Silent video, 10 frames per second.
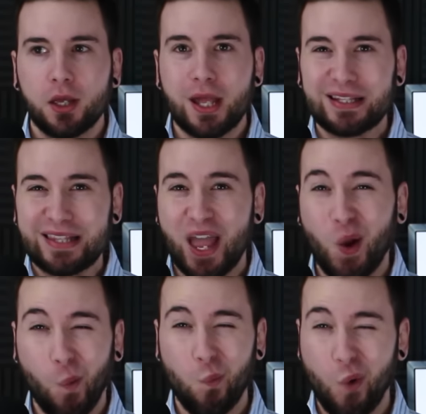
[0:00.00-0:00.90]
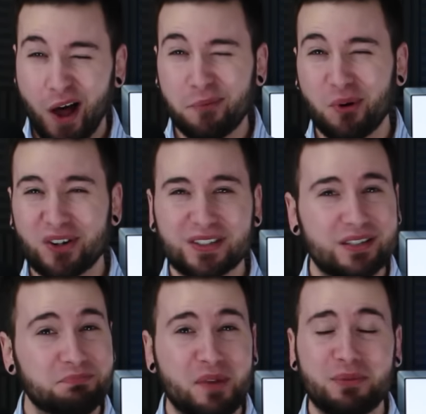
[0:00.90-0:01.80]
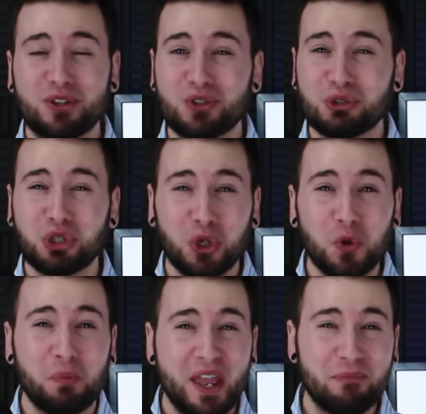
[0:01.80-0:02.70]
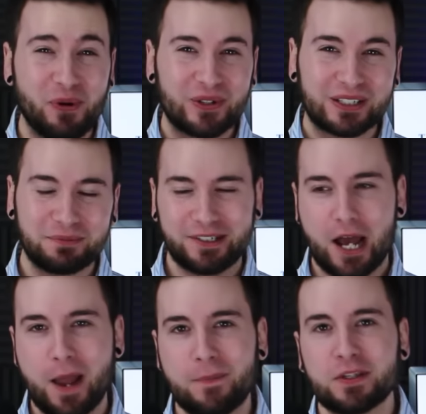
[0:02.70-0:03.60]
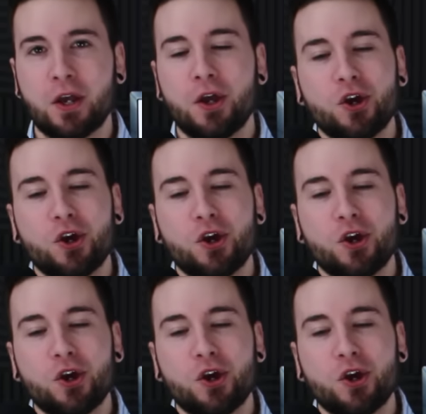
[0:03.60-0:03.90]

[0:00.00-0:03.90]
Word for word: it's like one person, maybe two people sometimes.